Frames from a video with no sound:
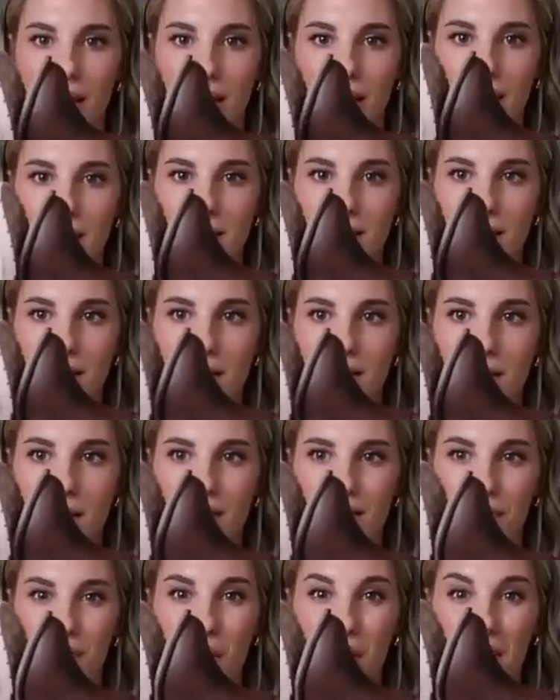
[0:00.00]
as these,
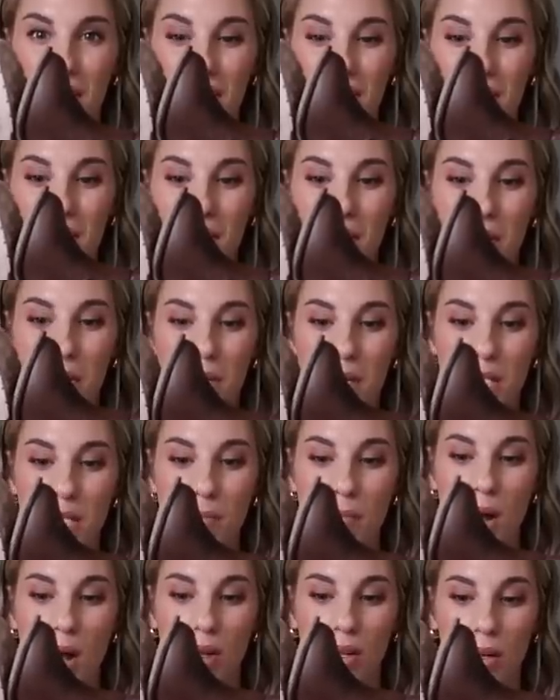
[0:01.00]
if not even a little bit
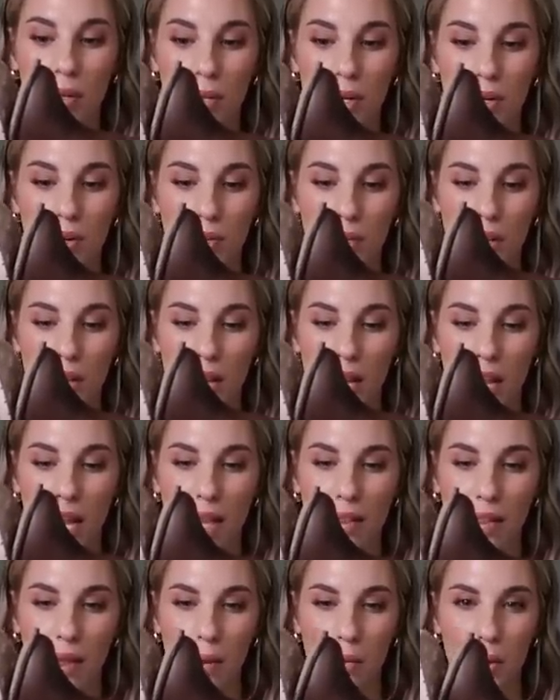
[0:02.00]
smaller when you're looking
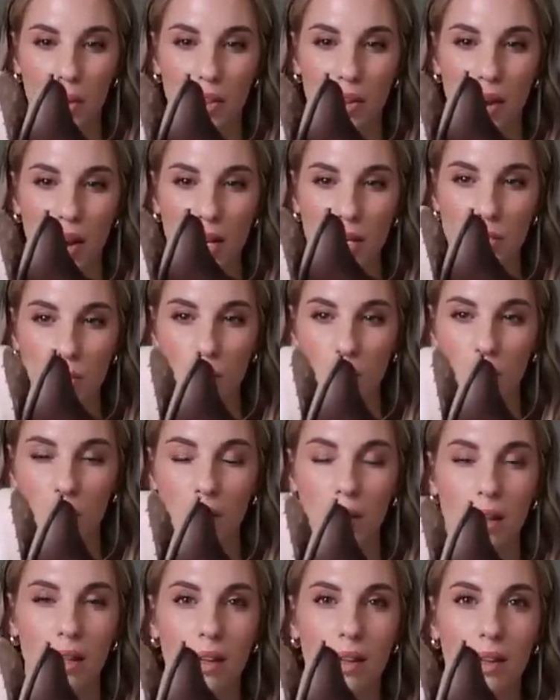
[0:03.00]
at like where their
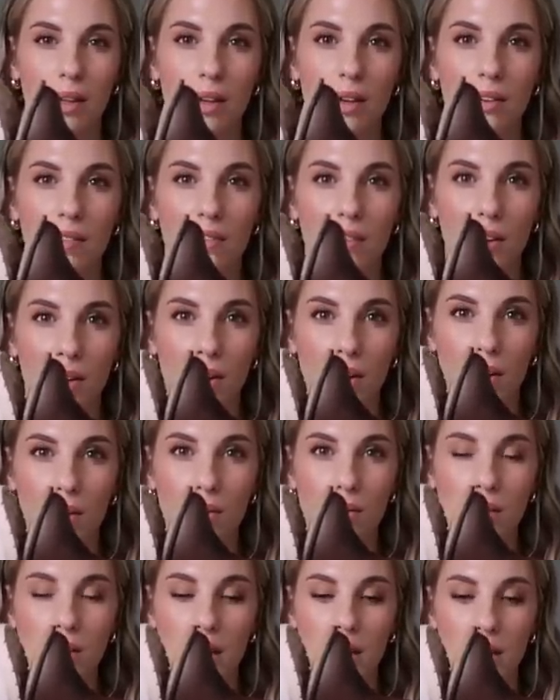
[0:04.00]
actual foot
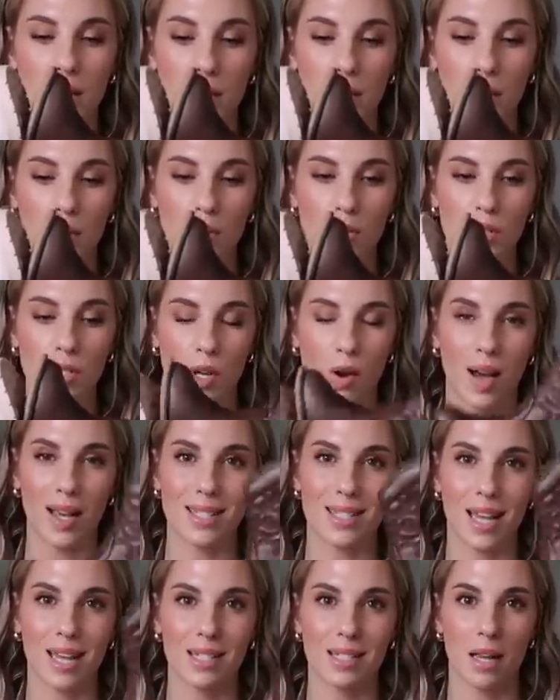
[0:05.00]
goes in the boot. So I
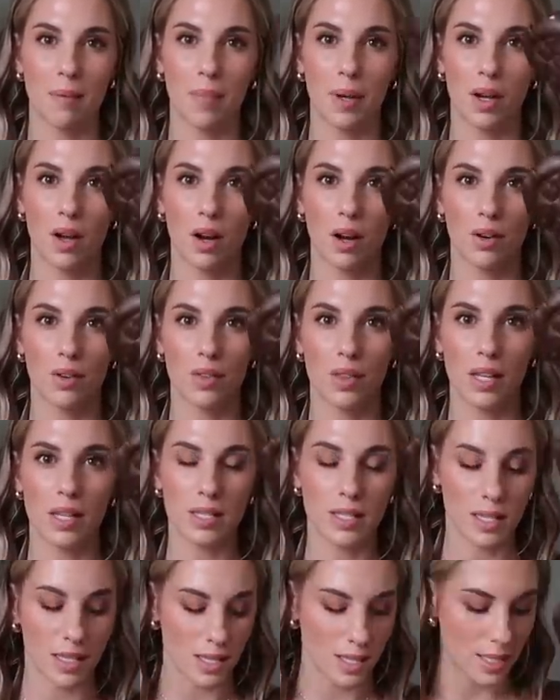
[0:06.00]
sized up and got her
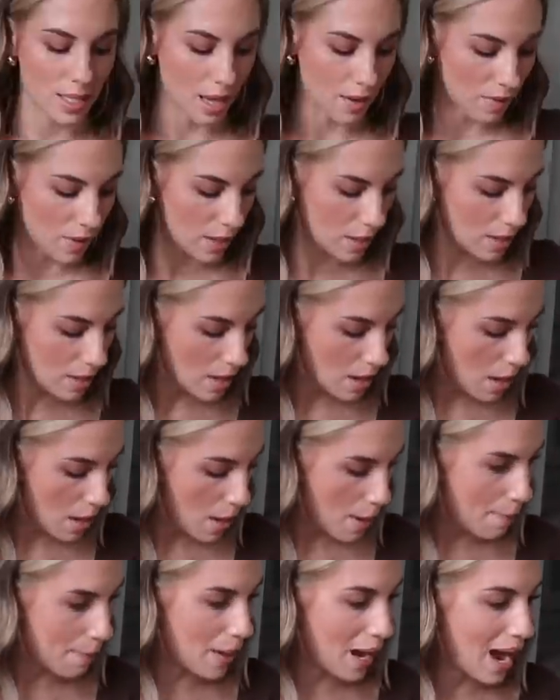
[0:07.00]
these in a seven.
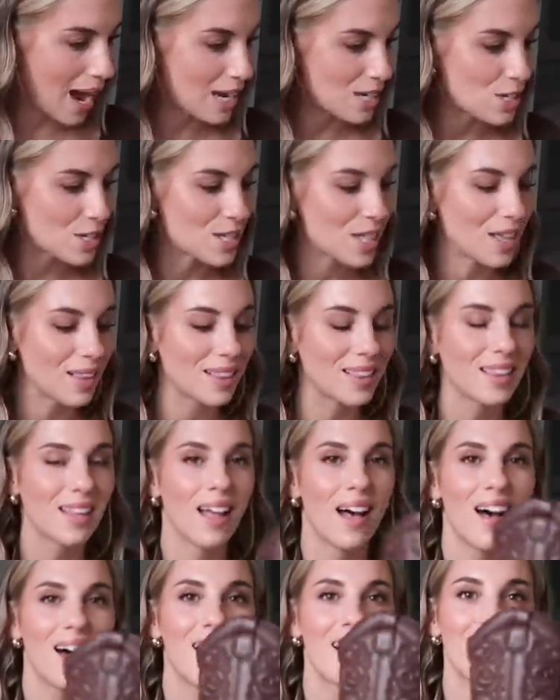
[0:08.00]
But I just
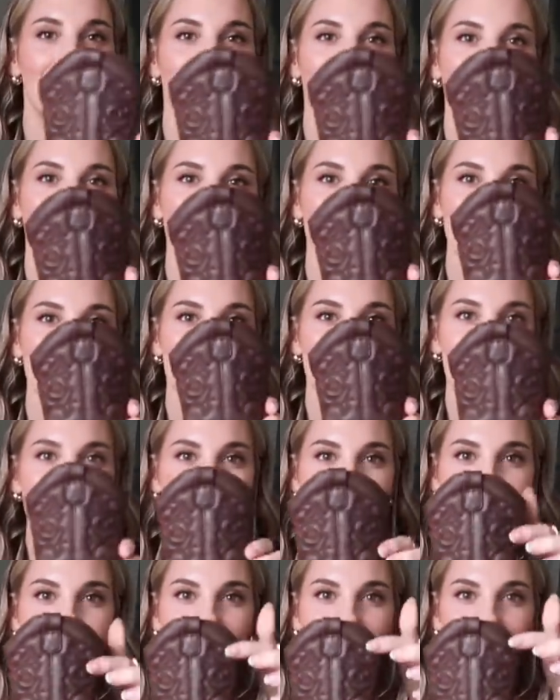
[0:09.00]
love the
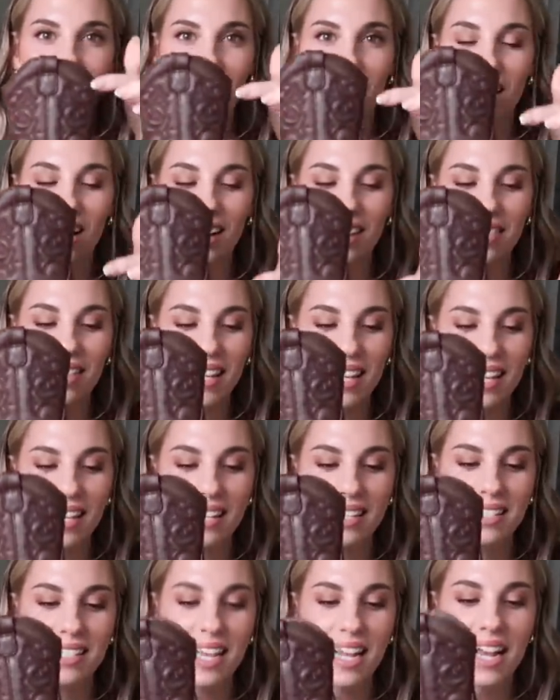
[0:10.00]
detailing on
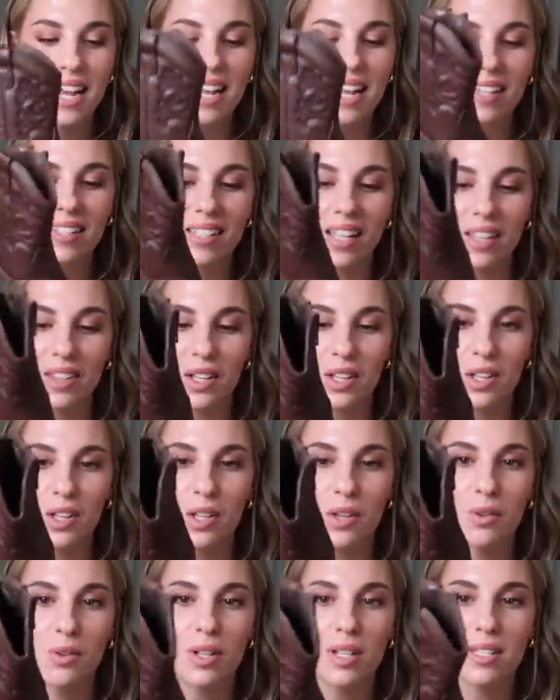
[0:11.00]
these got the
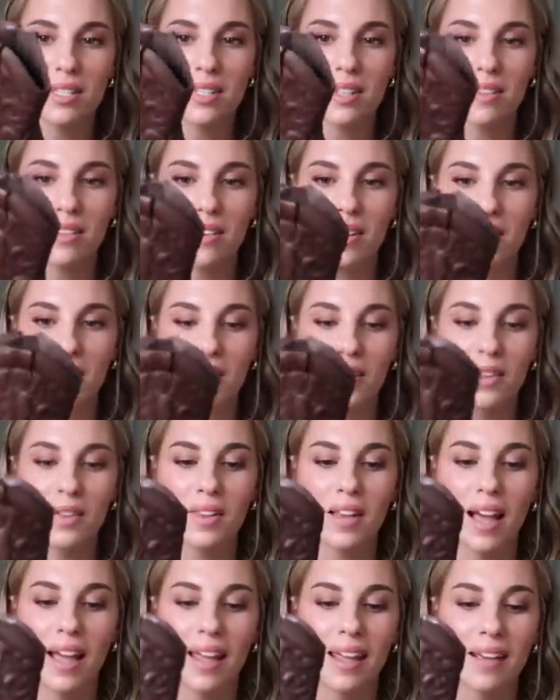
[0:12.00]
cutest little
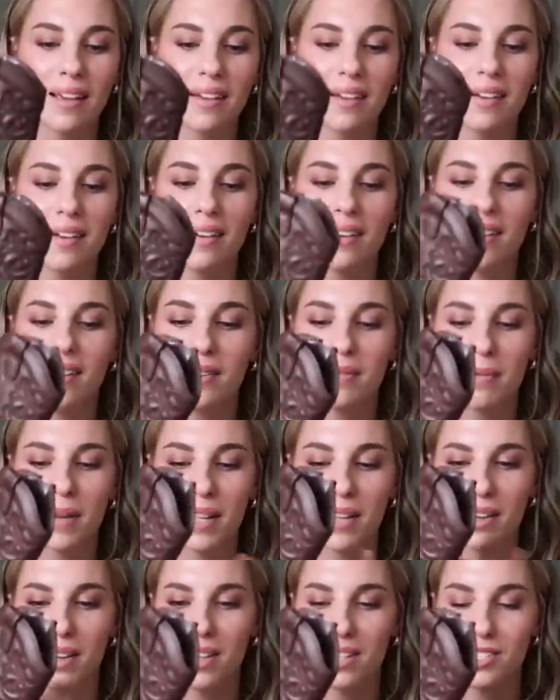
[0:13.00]
like, oh my
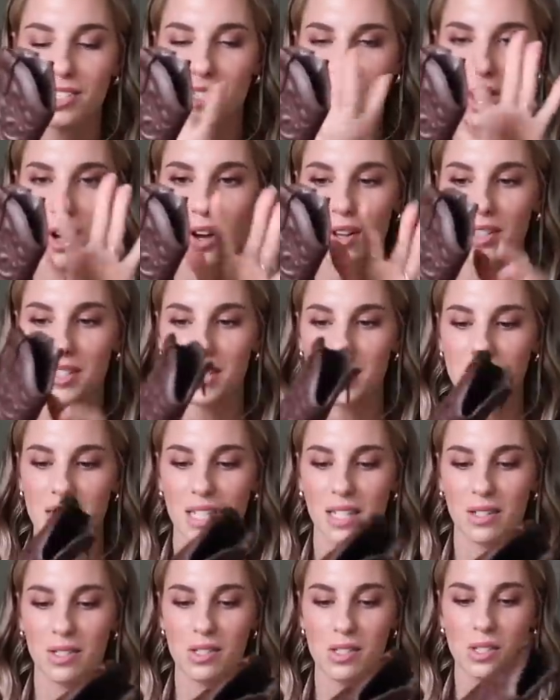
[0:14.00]
gosh, just all the
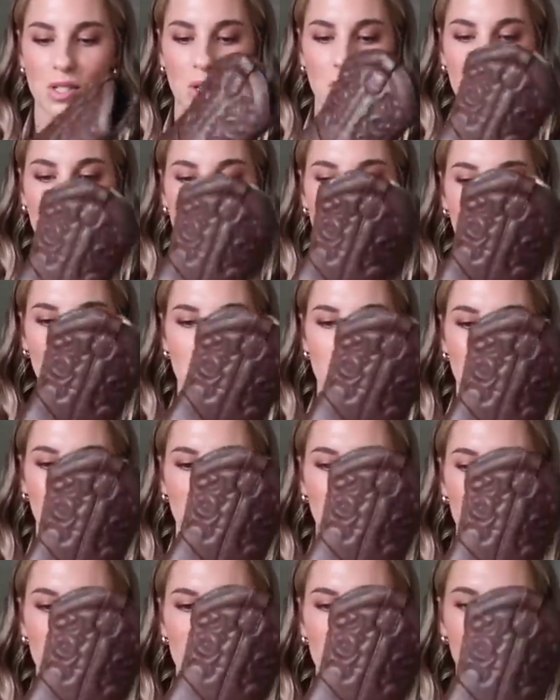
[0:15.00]
details, so sweet with the
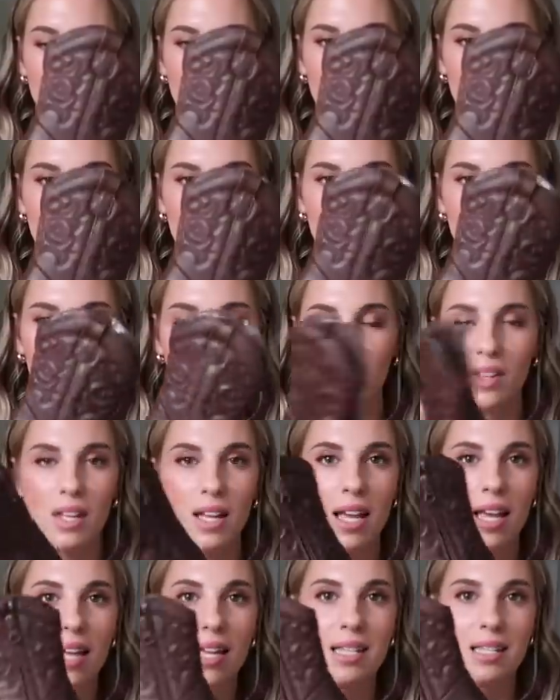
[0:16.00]
cutest little heel,
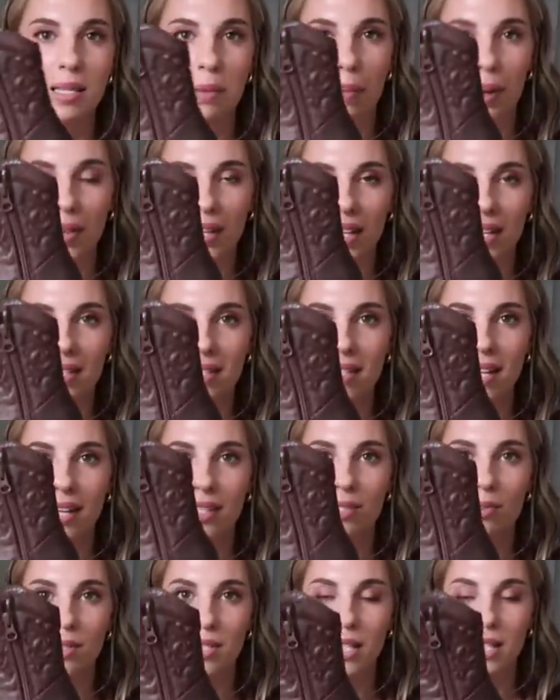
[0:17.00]
zip on the
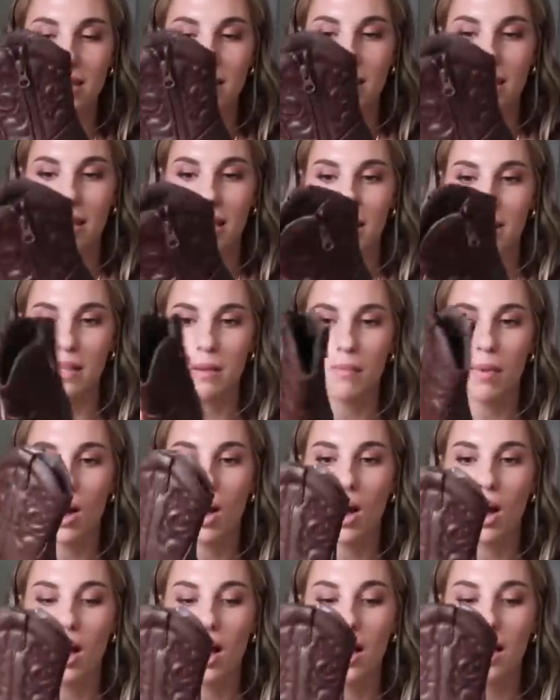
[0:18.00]
inside so it's easy to get them
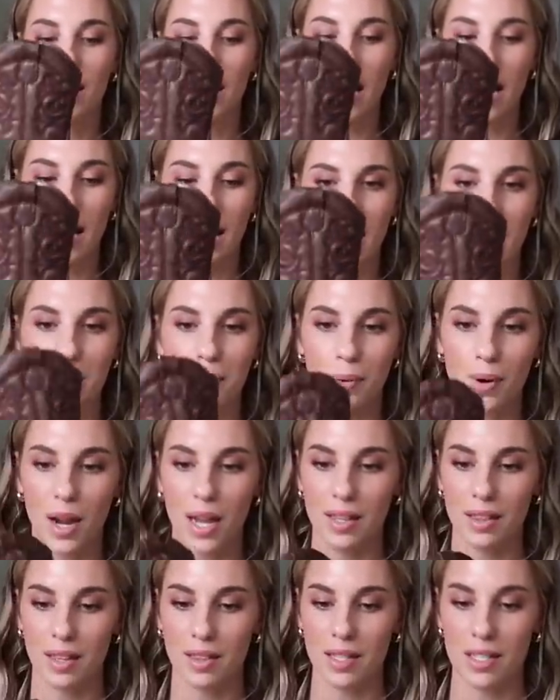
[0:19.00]
on. And I'm
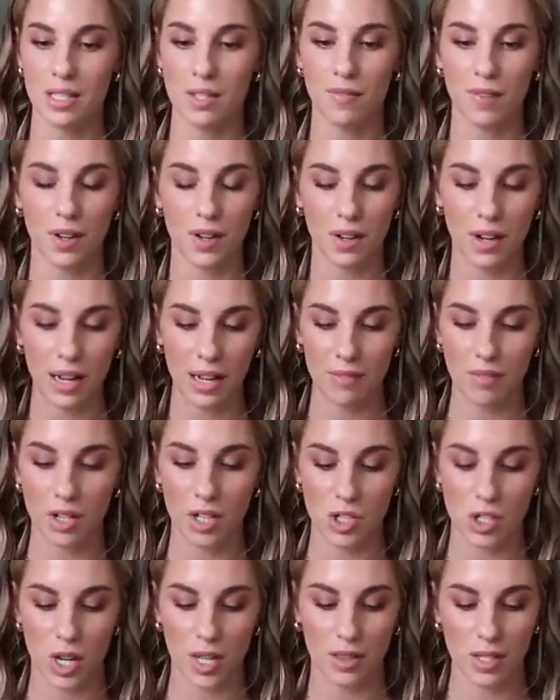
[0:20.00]
praying that these fit her. I have
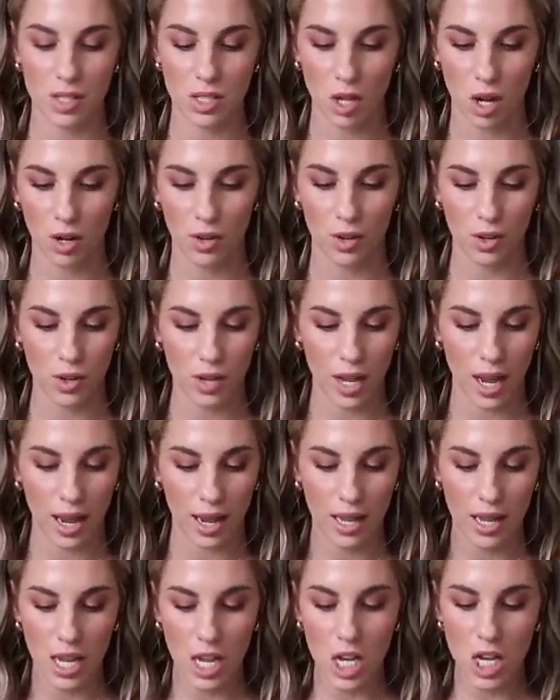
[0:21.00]
not tried these on her
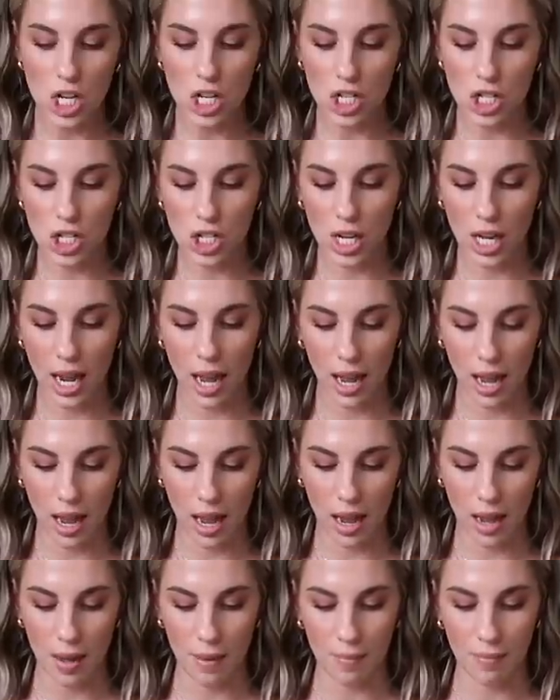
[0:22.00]
yet. She
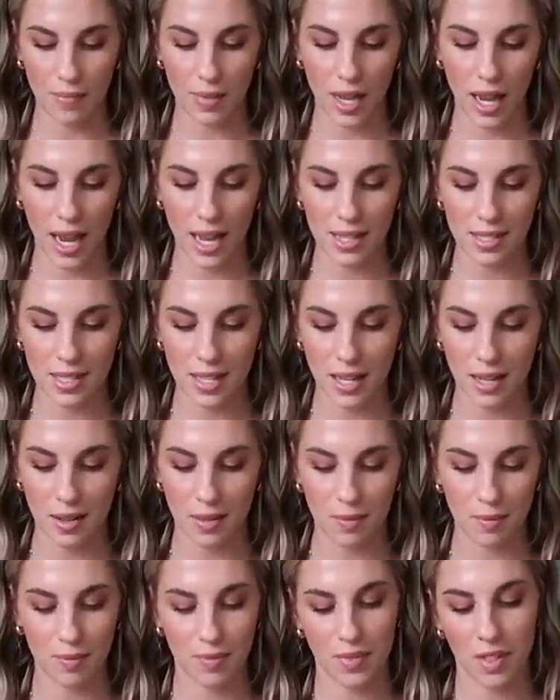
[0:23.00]
um, has like
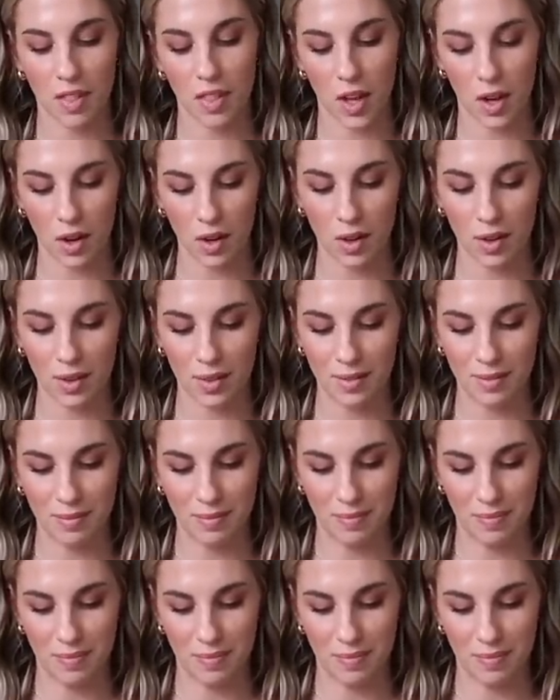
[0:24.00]
thicker